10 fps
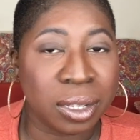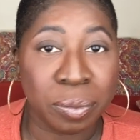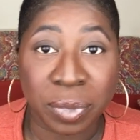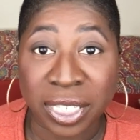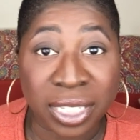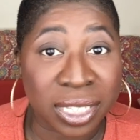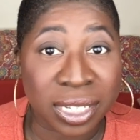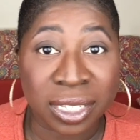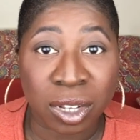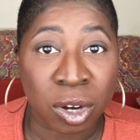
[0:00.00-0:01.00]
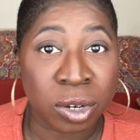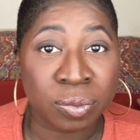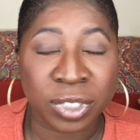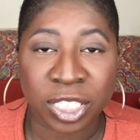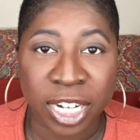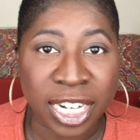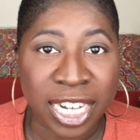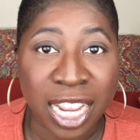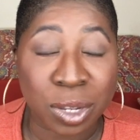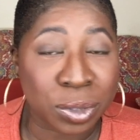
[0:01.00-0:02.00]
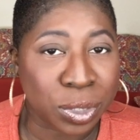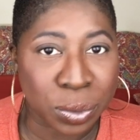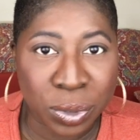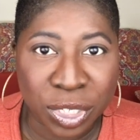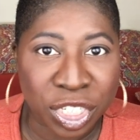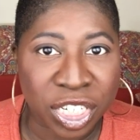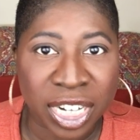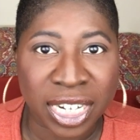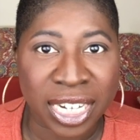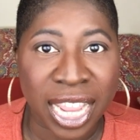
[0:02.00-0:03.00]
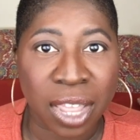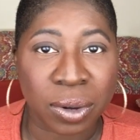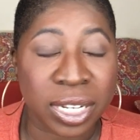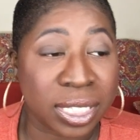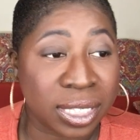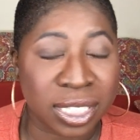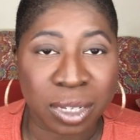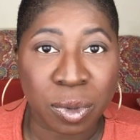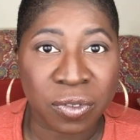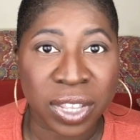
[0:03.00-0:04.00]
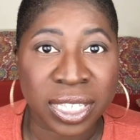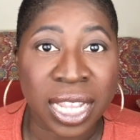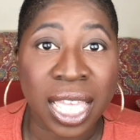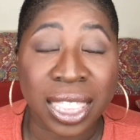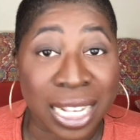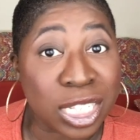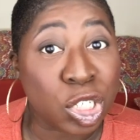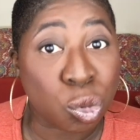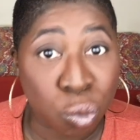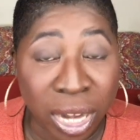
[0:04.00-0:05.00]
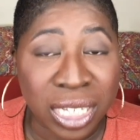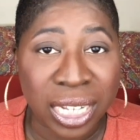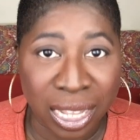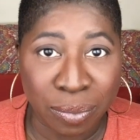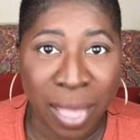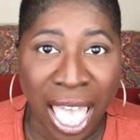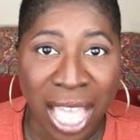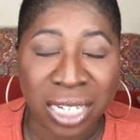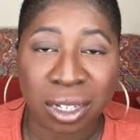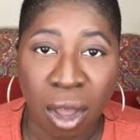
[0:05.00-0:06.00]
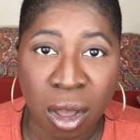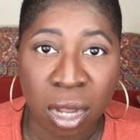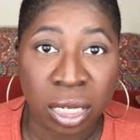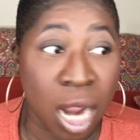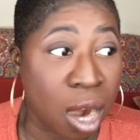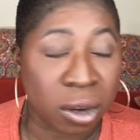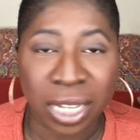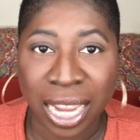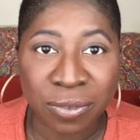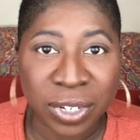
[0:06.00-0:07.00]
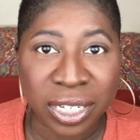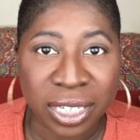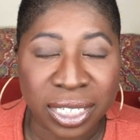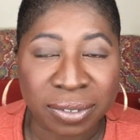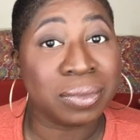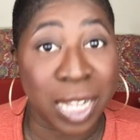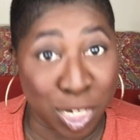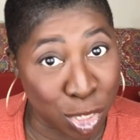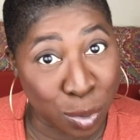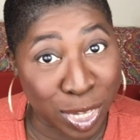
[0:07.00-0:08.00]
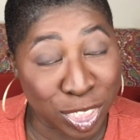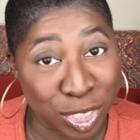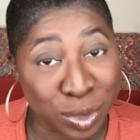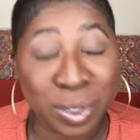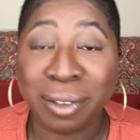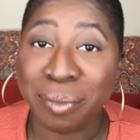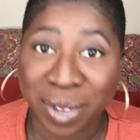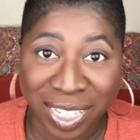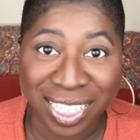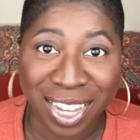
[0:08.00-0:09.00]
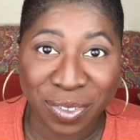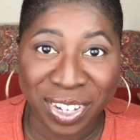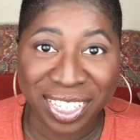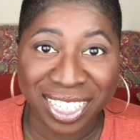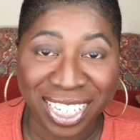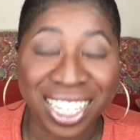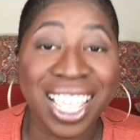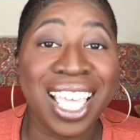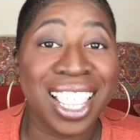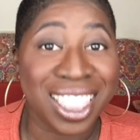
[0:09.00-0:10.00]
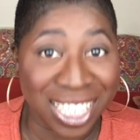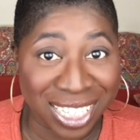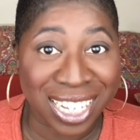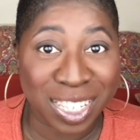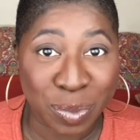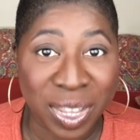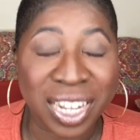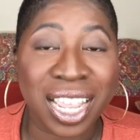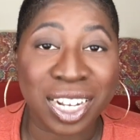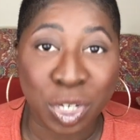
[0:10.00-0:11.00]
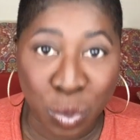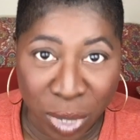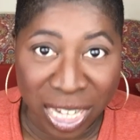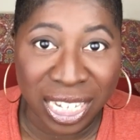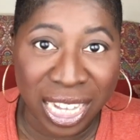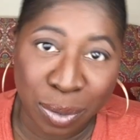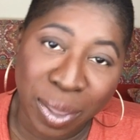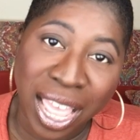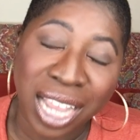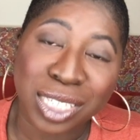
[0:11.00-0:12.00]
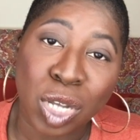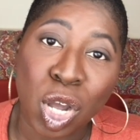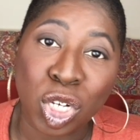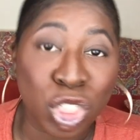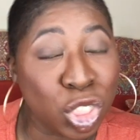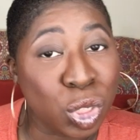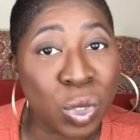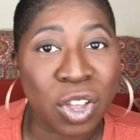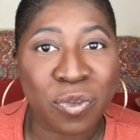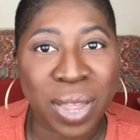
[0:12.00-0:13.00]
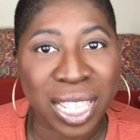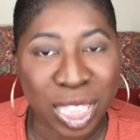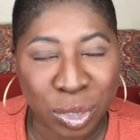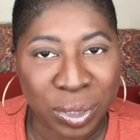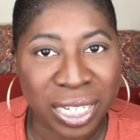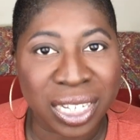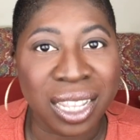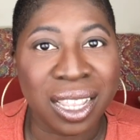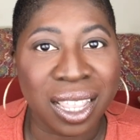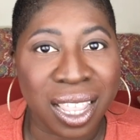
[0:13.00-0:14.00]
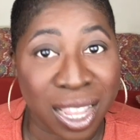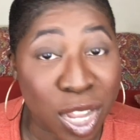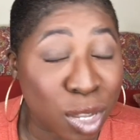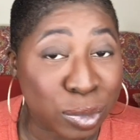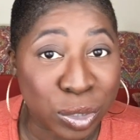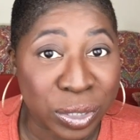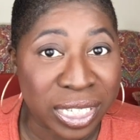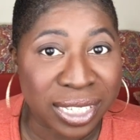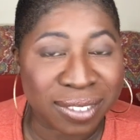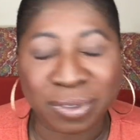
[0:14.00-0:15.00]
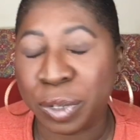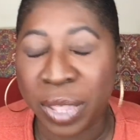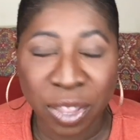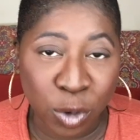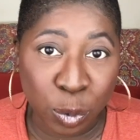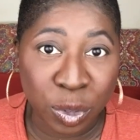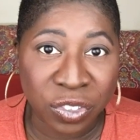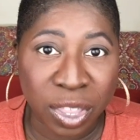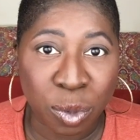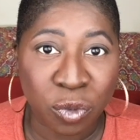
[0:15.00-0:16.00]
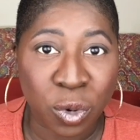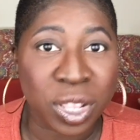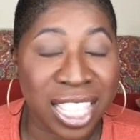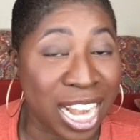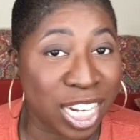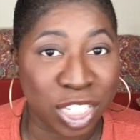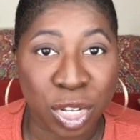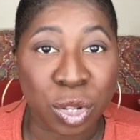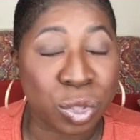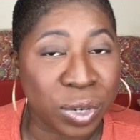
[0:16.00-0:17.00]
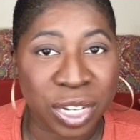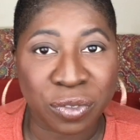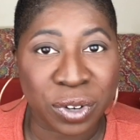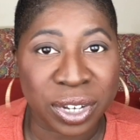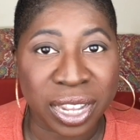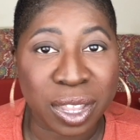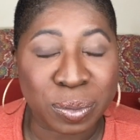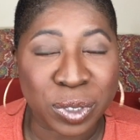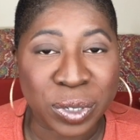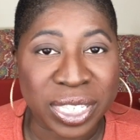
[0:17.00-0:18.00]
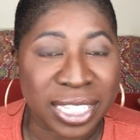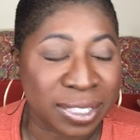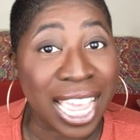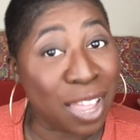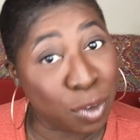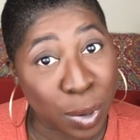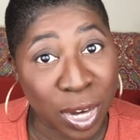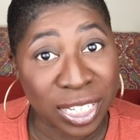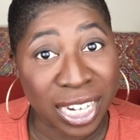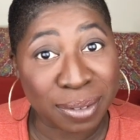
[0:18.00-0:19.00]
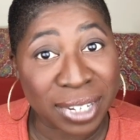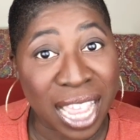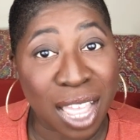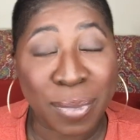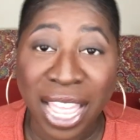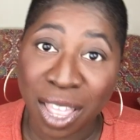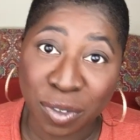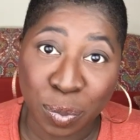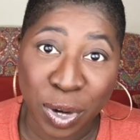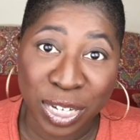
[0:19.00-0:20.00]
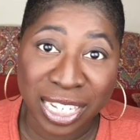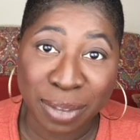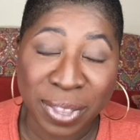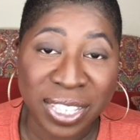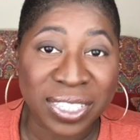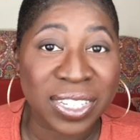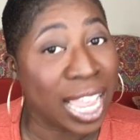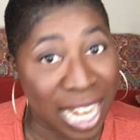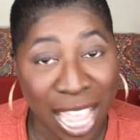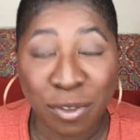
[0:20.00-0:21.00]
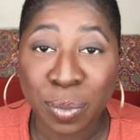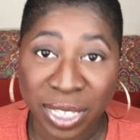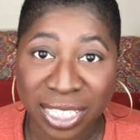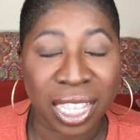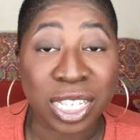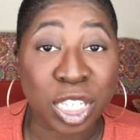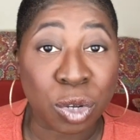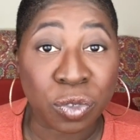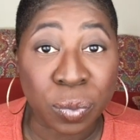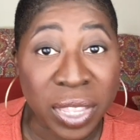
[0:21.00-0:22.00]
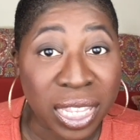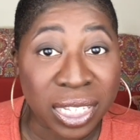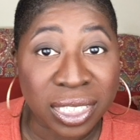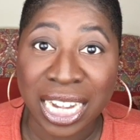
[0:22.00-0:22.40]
businesses are shutting down, schools are shutting down, and some of us, that's a direct impact on our livelihood. I don't know about you, but definitely this has been a direct impact on two of my three income sources. You may have heard me say before that I juggle three different income sources. I have a part-time job, I have a part-time hustle, and I have a business. And so for me,